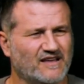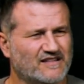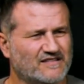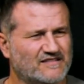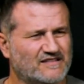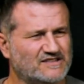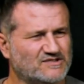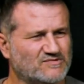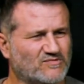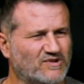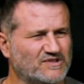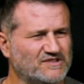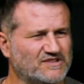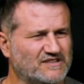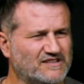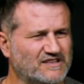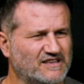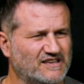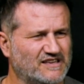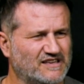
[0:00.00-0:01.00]
This
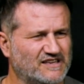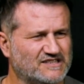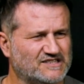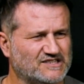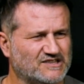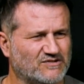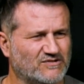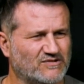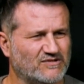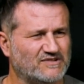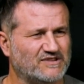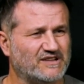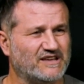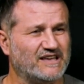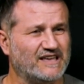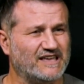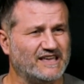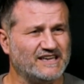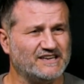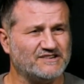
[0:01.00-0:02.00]
quantity is called
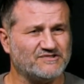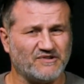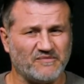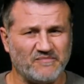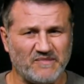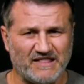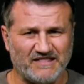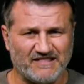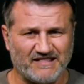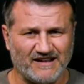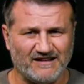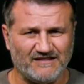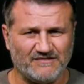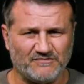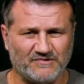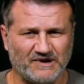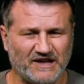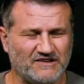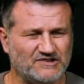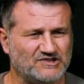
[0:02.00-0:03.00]
incremental
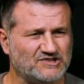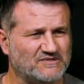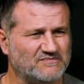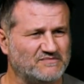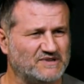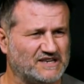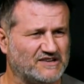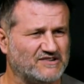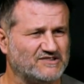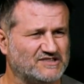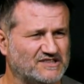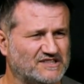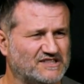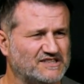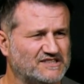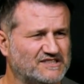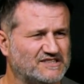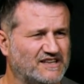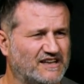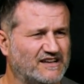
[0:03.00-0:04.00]
ratio because it
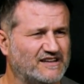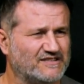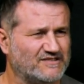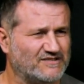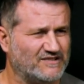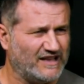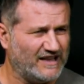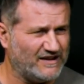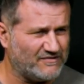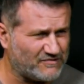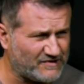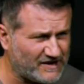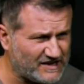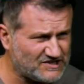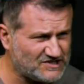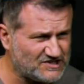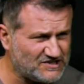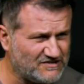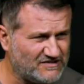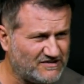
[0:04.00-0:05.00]
is a
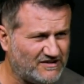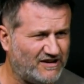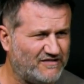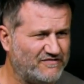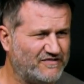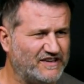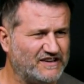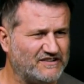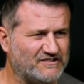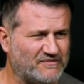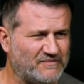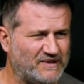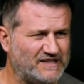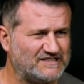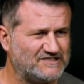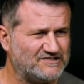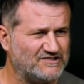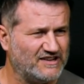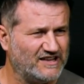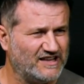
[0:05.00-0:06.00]
ratio of
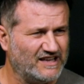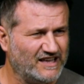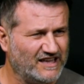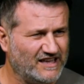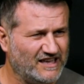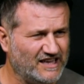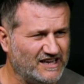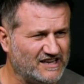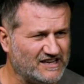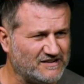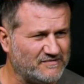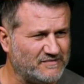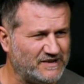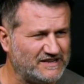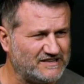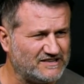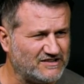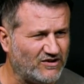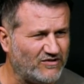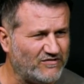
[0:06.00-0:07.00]
increments,
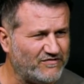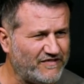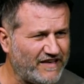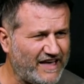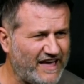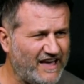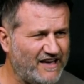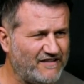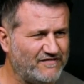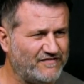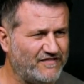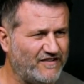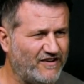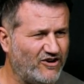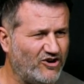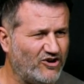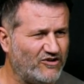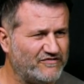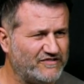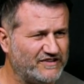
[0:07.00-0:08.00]
increment of f
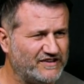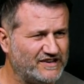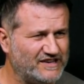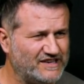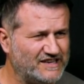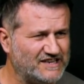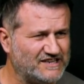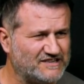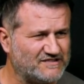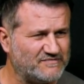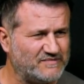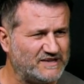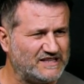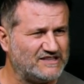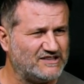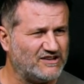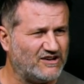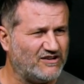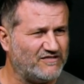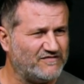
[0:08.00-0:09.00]
over
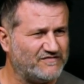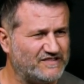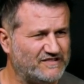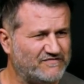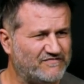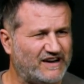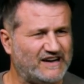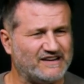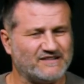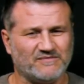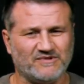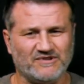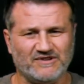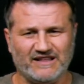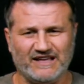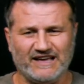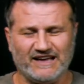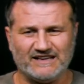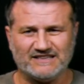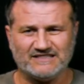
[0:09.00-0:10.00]
increment of the variable
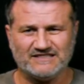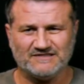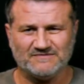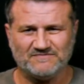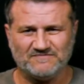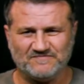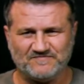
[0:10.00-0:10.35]
x.